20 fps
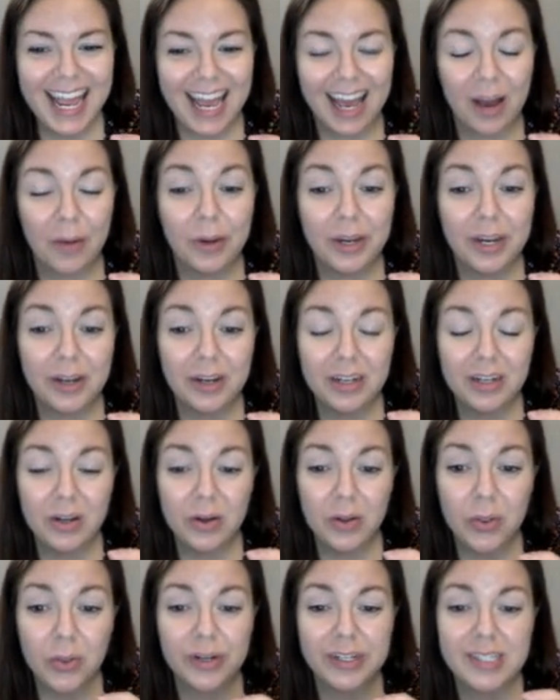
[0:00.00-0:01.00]
I want you to
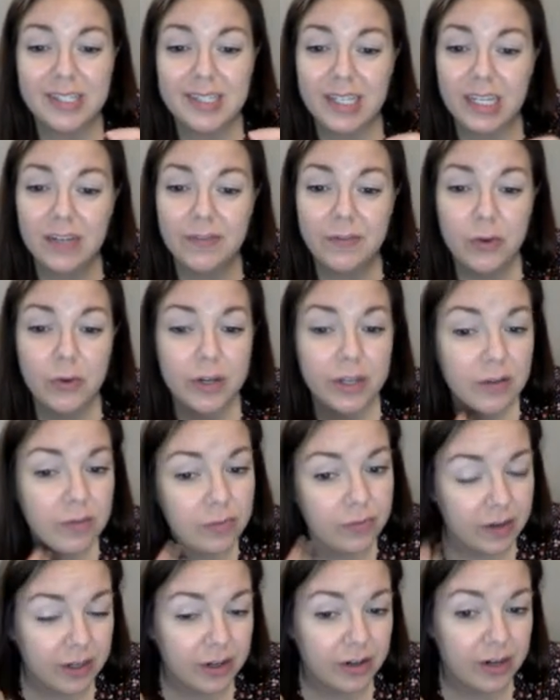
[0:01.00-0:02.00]
go through and see if you can
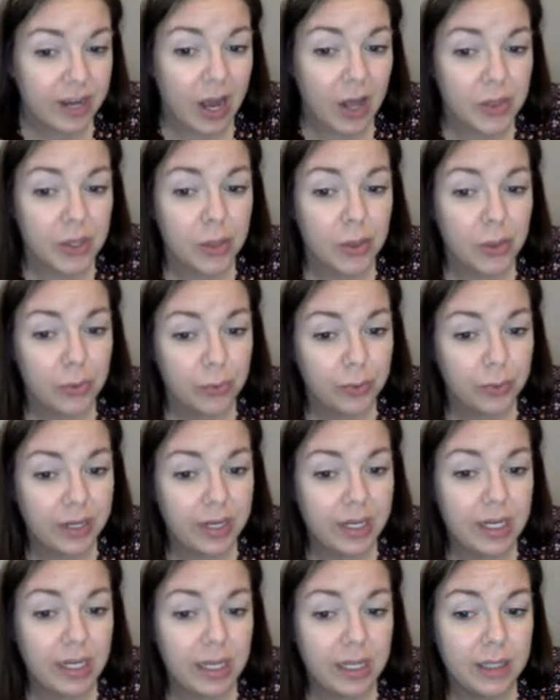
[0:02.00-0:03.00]
figure out the
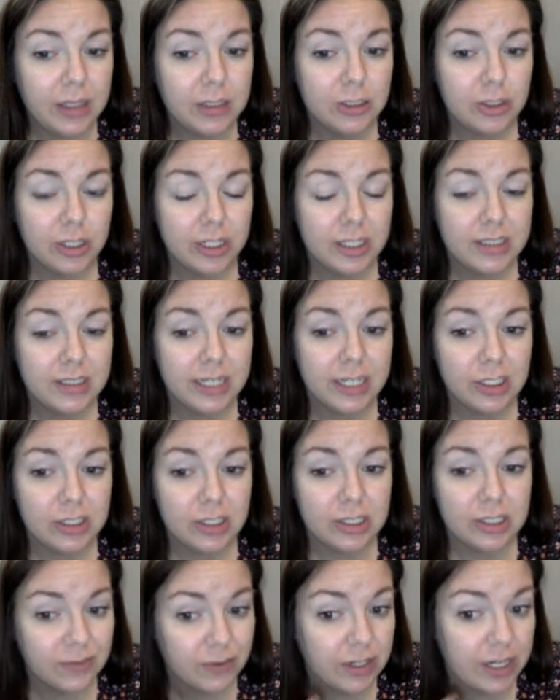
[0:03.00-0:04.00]
3 English
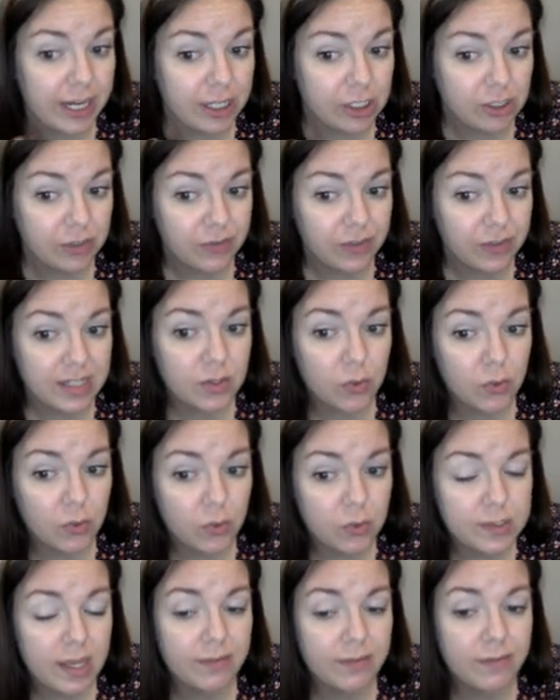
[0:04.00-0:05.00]
translations for each of these. So,
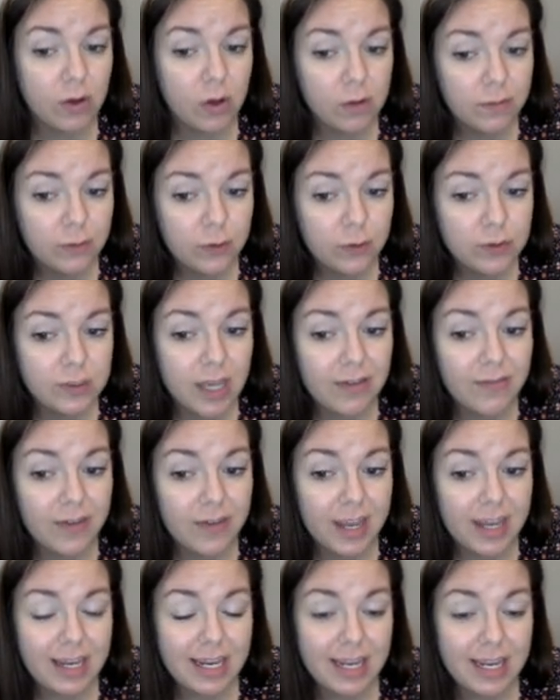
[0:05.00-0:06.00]
nous avons, vous
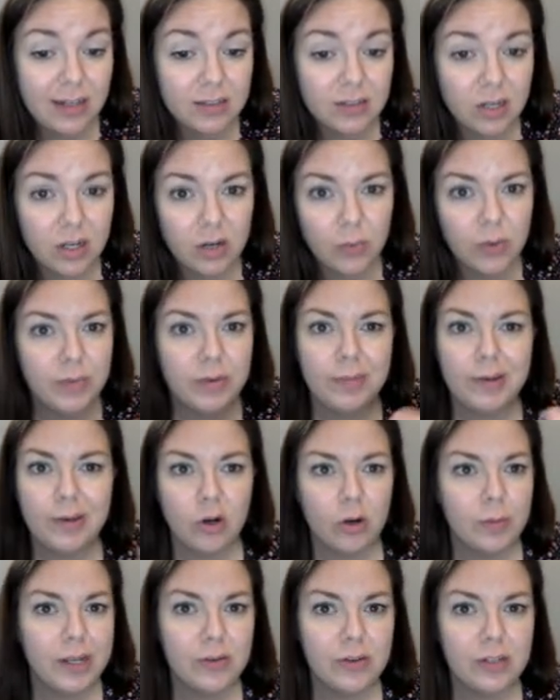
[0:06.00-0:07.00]
avez, ils ont. We would be
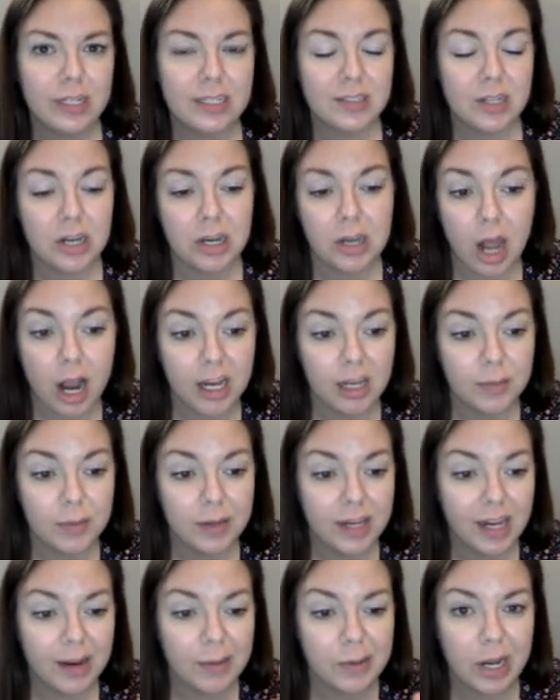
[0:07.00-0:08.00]
normally doing this on a
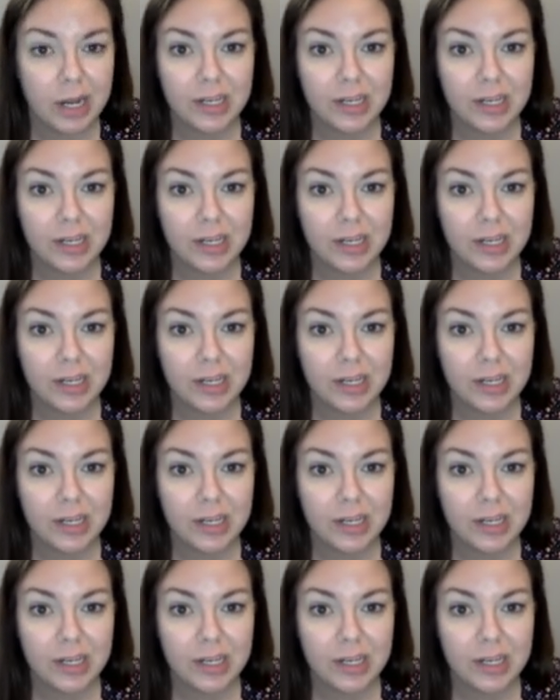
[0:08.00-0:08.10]
document, Cameron.